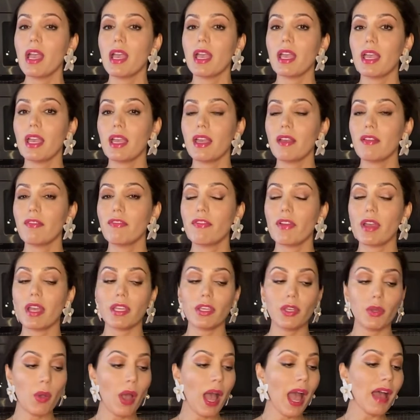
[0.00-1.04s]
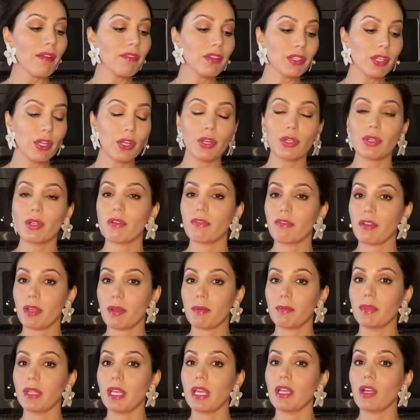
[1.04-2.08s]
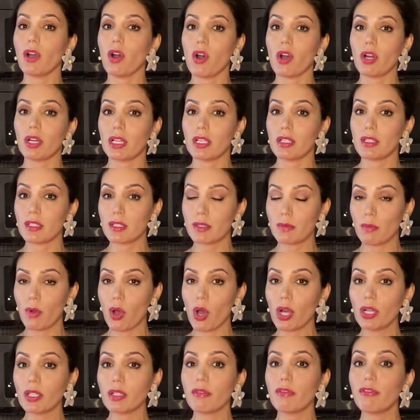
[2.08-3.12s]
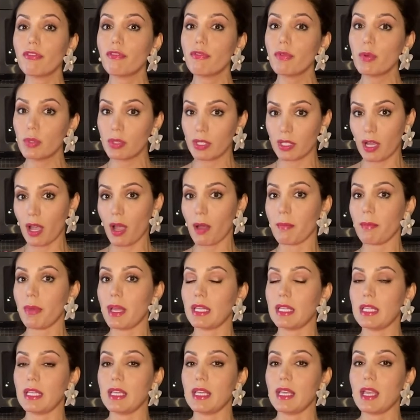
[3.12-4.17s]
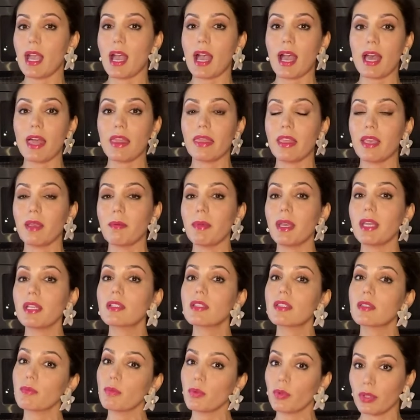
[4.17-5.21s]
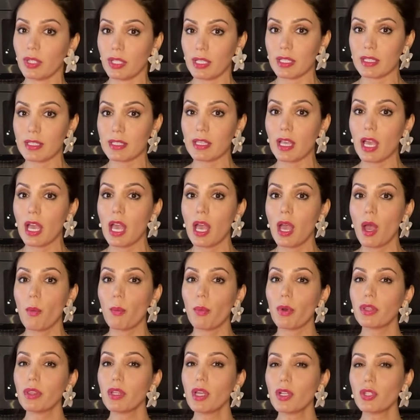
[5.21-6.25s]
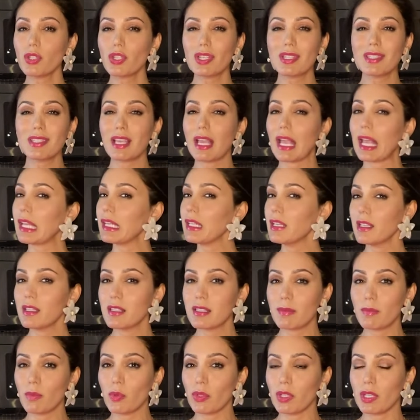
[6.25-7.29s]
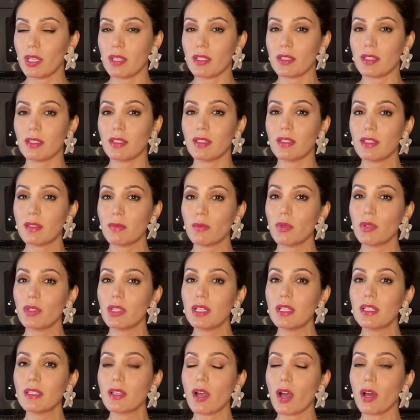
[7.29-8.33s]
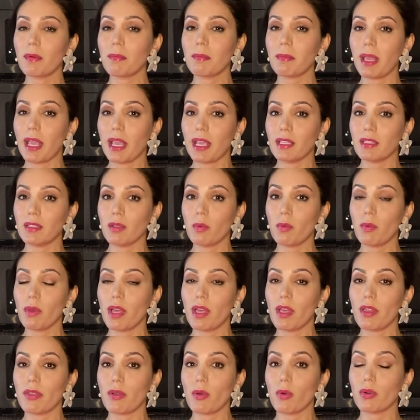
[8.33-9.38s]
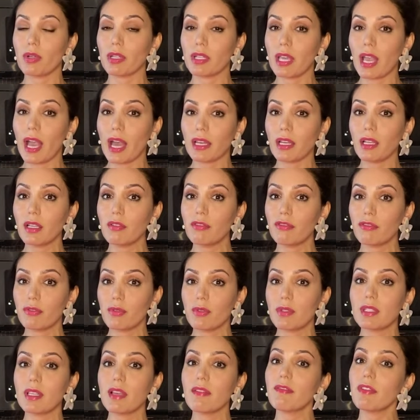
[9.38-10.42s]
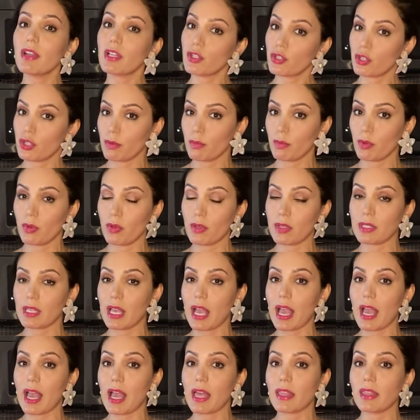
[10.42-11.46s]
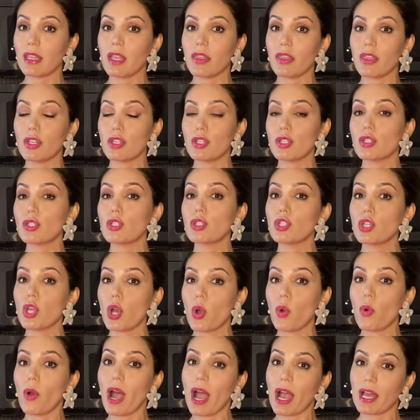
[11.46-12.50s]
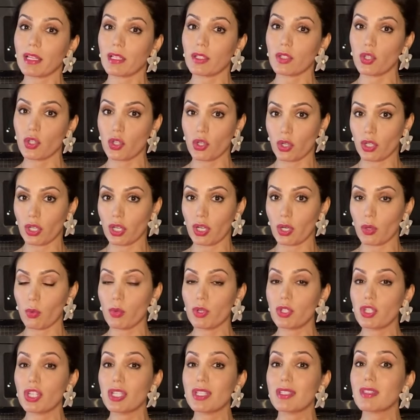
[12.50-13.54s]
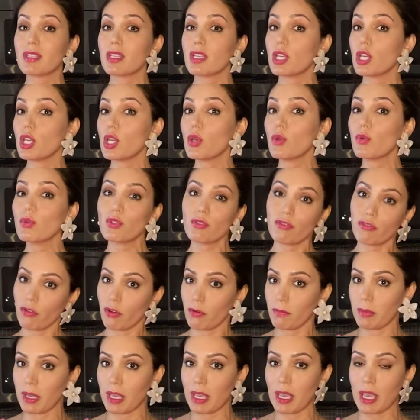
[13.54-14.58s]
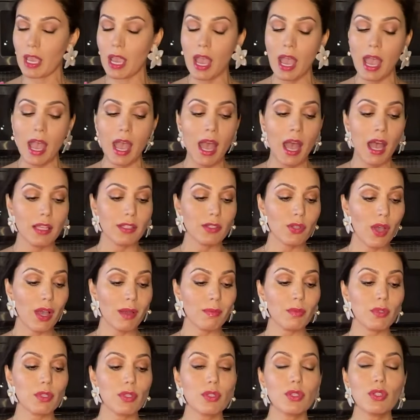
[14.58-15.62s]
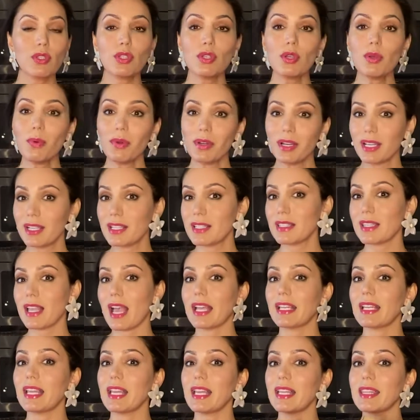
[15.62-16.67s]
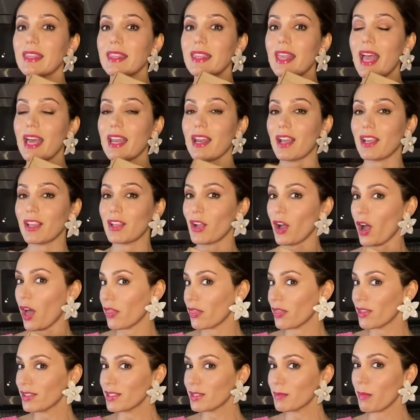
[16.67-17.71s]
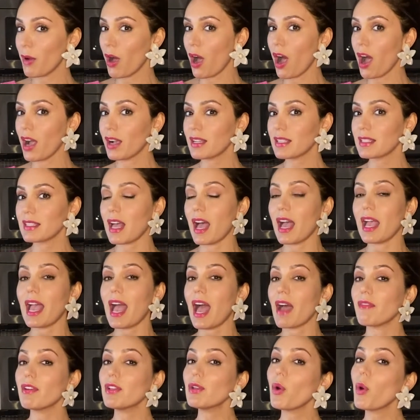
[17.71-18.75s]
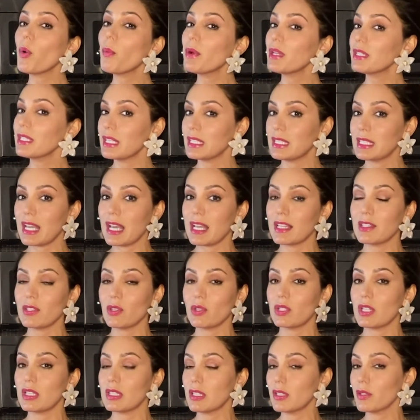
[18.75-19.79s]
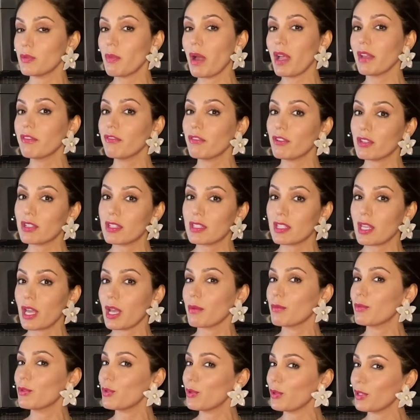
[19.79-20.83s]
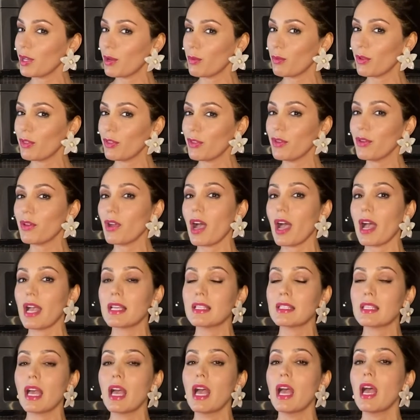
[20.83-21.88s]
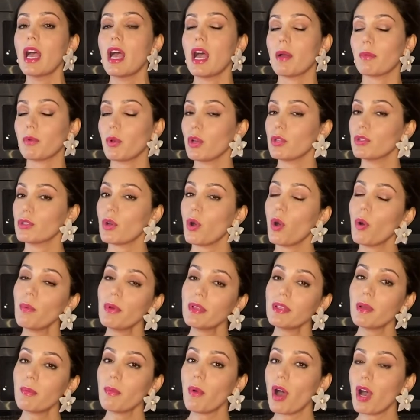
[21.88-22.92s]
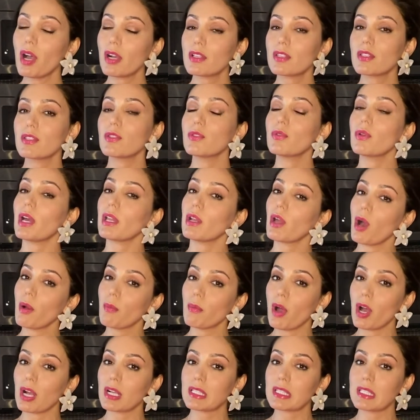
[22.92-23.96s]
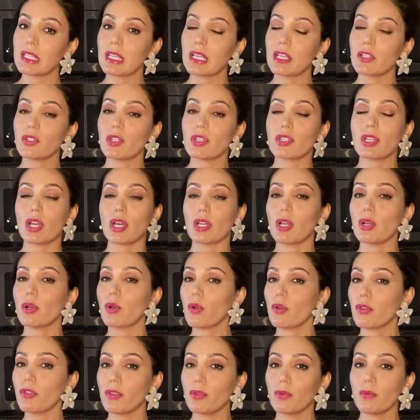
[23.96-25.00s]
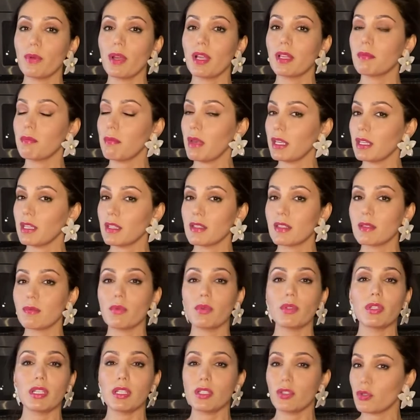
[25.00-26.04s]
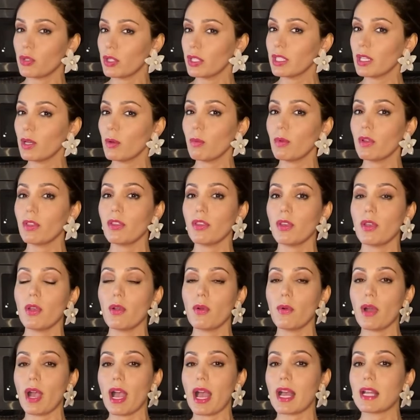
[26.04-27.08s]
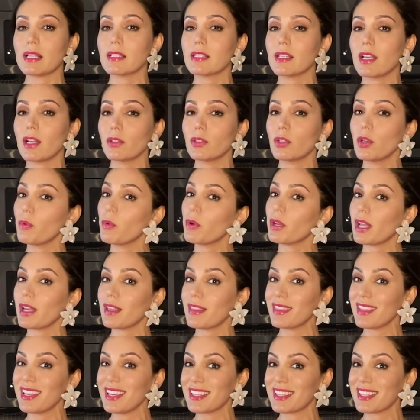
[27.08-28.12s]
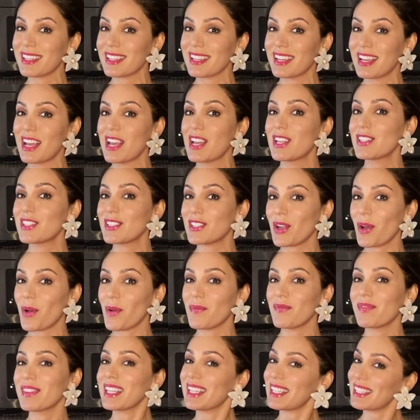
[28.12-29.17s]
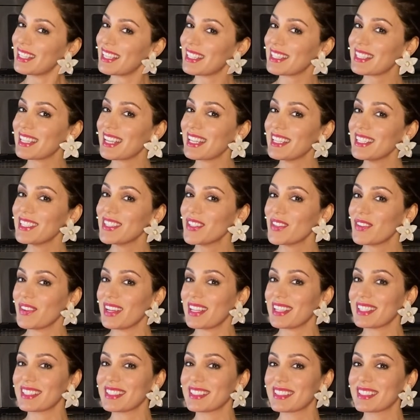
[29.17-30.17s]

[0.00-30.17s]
If you haven't heard of them, they are a smart food company and they make smoothies. But not just any smoothies. The smoothies are made with organic fruits and vegetables and there is no added sugar, which is huge for me. So I'm super excited that I got this box. I haven't opened it yet, so this is my first time doing it with you guys. I'm going to open the box, do an unboxing, just kind of go through it, make a smoothie, drink it with you, and tell you what I think. So let's get into it.